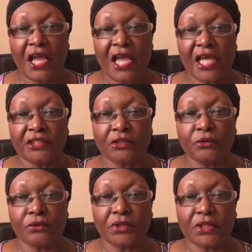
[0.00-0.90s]
and
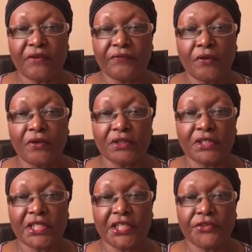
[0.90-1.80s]
also I've got
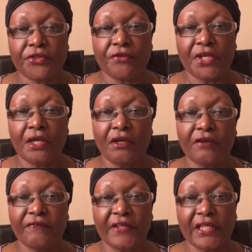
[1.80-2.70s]
stage 3
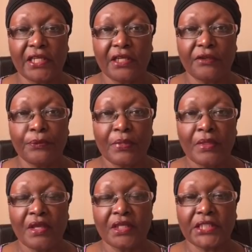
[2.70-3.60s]
heart failure,
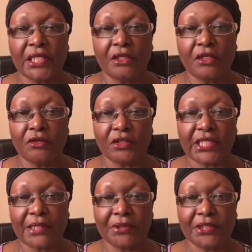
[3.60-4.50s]
I take a lot of
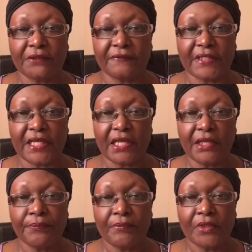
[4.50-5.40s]
tablets for that,
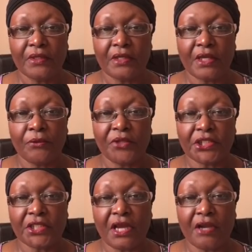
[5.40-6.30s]

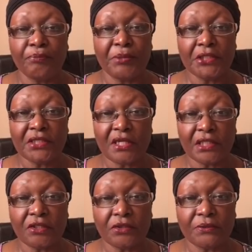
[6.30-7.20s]
which I've been
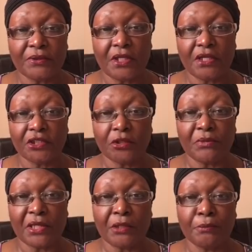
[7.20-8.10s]
diagnosed with
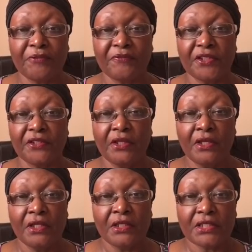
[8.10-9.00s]
cardiomyopathy
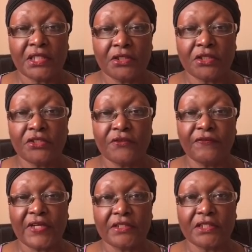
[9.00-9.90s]
since
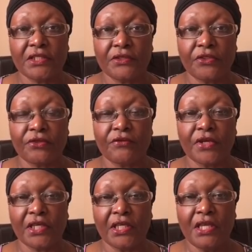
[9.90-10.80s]

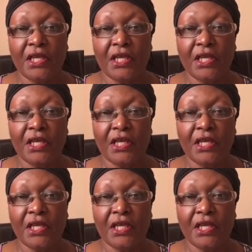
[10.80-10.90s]
2003.